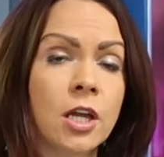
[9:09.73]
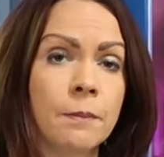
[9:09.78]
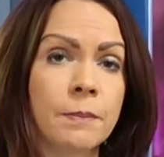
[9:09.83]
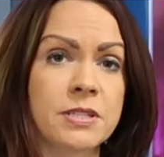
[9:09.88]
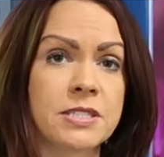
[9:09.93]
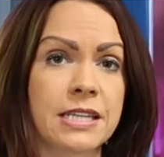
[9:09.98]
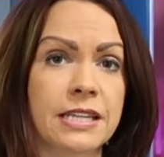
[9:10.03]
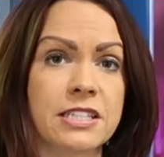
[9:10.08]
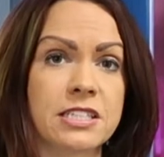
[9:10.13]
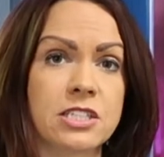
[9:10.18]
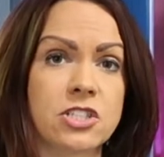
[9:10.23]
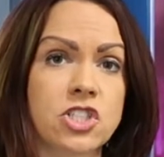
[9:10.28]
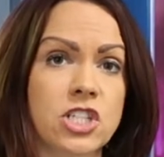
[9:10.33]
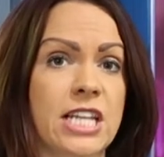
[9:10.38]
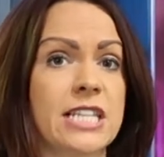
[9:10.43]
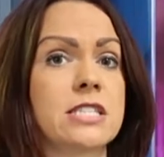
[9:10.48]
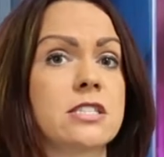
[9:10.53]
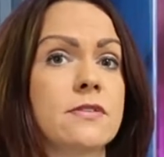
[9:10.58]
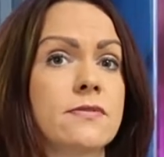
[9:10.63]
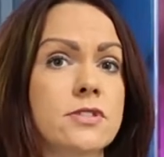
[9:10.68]
percentage
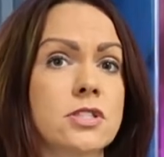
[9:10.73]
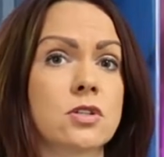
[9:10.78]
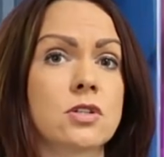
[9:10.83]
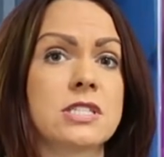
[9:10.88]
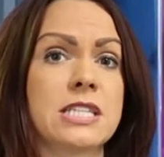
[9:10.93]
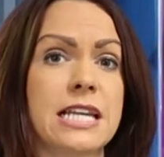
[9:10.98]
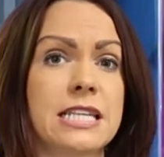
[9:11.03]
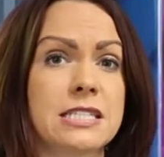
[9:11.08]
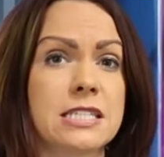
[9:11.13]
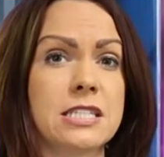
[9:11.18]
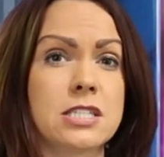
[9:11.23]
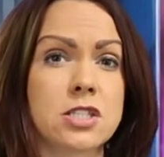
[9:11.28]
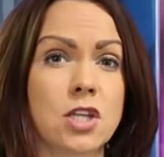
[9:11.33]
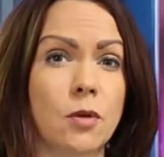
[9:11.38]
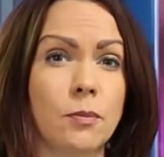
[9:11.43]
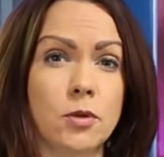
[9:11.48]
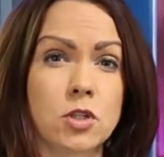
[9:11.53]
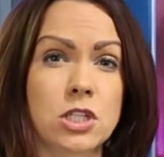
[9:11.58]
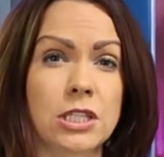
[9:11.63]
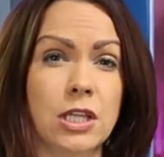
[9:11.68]
chance of success is so
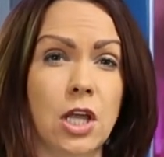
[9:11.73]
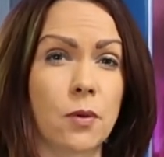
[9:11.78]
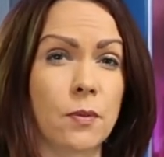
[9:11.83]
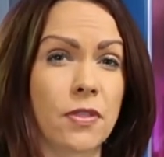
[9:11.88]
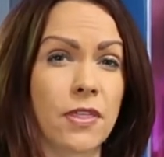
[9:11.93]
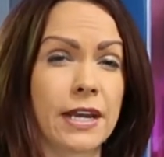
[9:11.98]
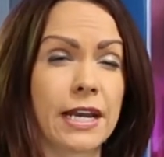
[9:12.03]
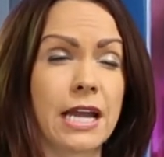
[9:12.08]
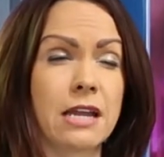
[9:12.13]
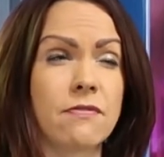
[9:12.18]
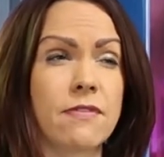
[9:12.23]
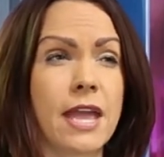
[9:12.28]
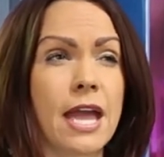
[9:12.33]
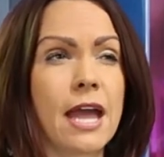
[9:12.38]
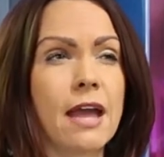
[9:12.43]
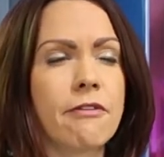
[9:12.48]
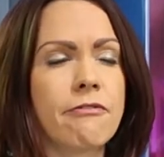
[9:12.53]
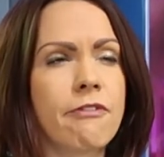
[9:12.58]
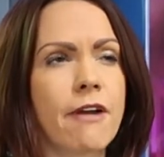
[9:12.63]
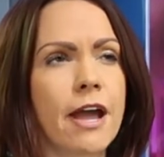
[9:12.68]
much lower than
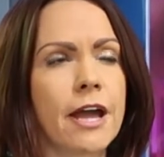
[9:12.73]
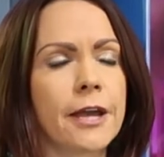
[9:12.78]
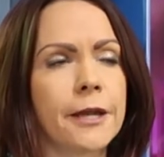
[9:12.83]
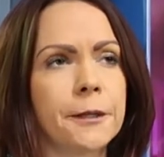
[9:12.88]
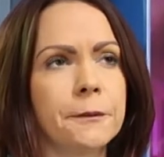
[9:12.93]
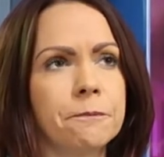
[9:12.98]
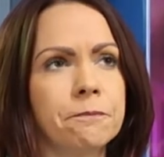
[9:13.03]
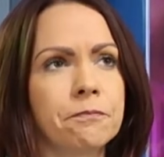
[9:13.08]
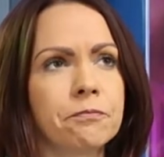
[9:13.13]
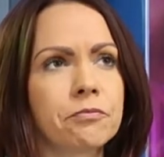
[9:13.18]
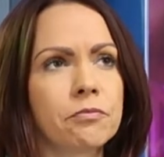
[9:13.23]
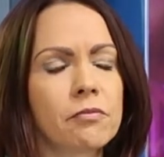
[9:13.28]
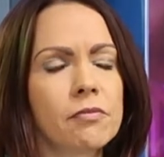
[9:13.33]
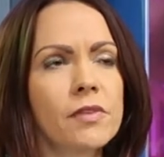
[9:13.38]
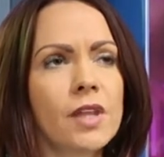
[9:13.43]
IVF. Um,